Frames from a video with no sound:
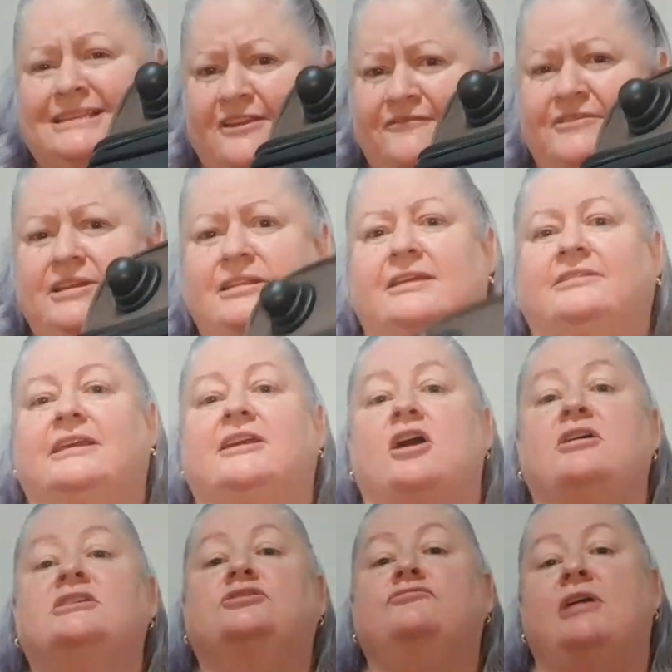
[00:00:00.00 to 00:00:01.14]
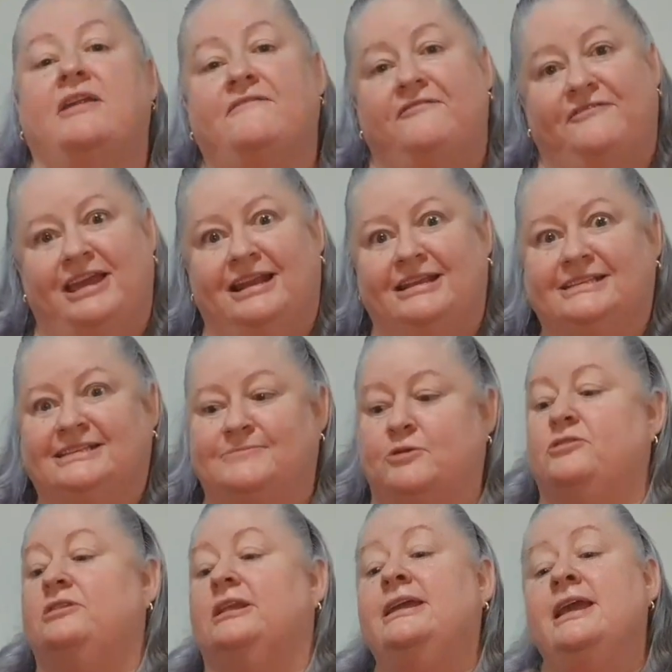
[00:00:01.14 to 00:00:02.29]
They feel like they're going to run fairly
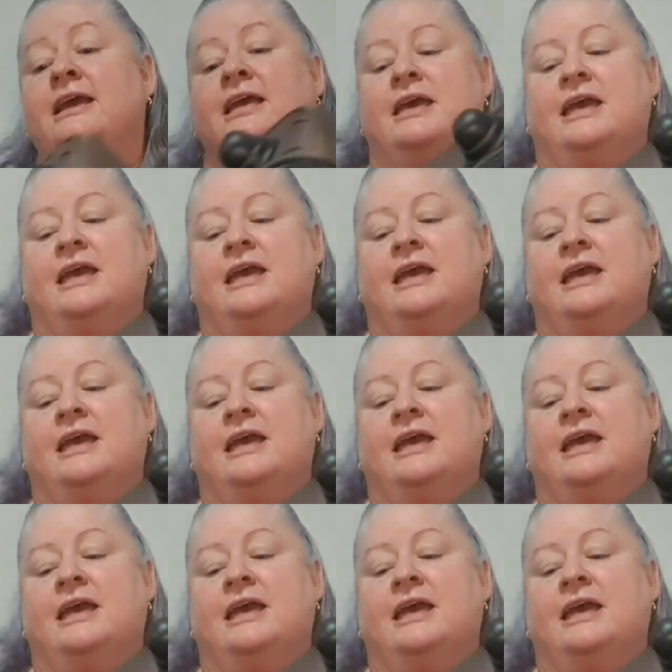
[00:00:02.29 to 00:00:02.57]
smoothly,